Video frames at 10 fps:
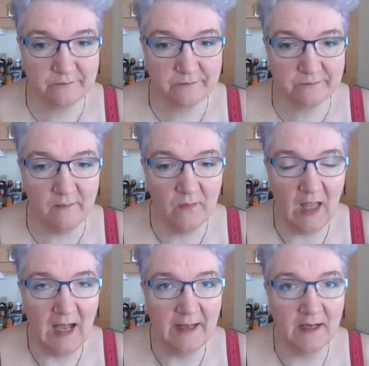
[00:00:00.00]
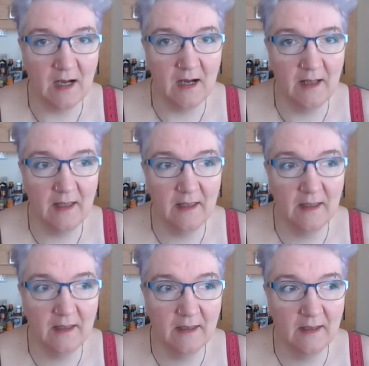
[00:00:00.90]
I just get
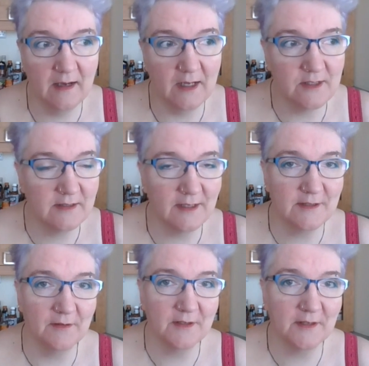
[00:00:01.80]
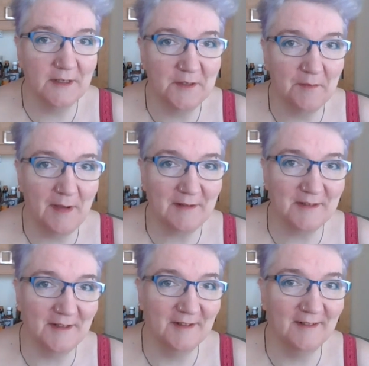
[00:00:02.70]
so excited about it, and oh, I
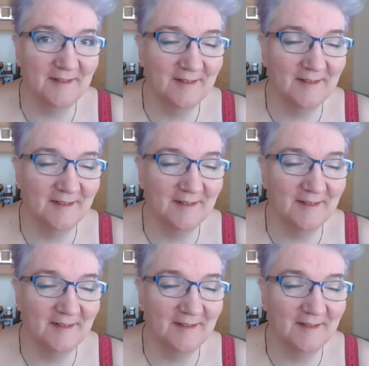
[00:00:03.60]
love it.